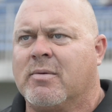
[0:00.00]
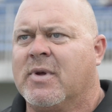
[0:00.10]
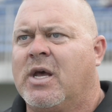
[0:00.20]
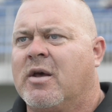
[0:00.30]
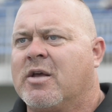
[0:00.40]
and
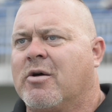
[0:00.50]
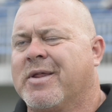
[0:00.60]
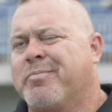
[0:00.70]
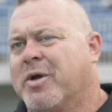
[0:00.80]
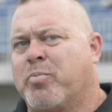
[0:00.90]
you know,
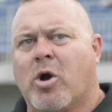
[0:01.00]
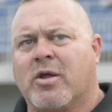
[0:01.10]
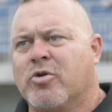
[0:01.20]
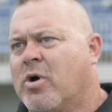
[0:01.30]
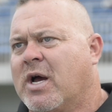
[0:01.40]
the big part
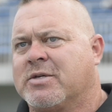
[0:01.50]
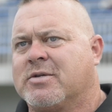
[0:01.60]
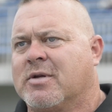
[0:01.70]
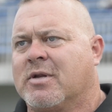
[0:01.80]
of U.S.